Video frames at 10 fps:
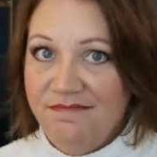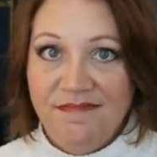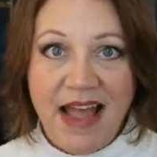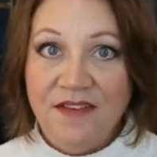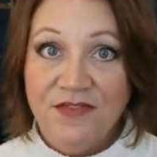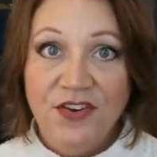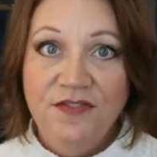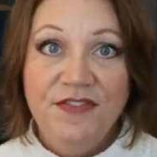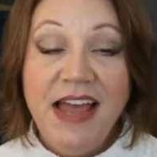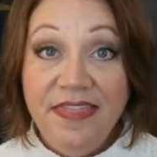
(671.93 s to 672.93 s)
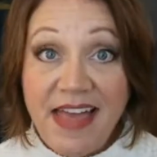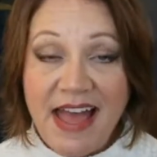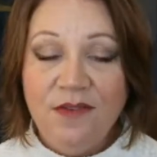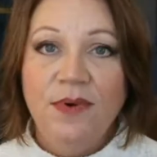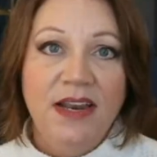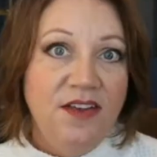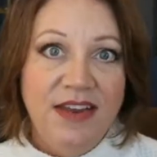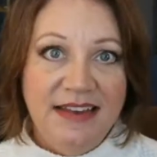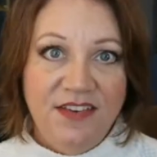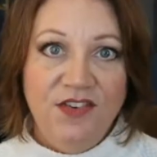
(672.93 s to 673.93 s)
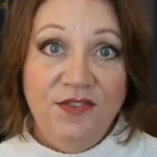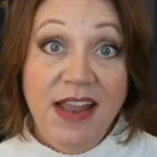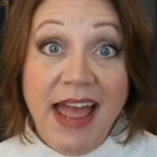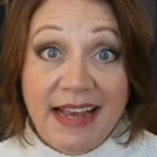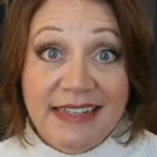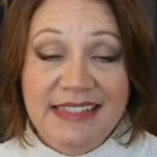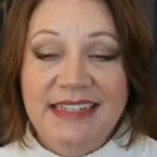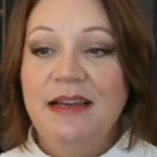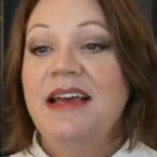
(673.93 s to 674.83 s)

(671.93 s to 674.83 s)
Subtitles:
after you've done that? What do you need to do next?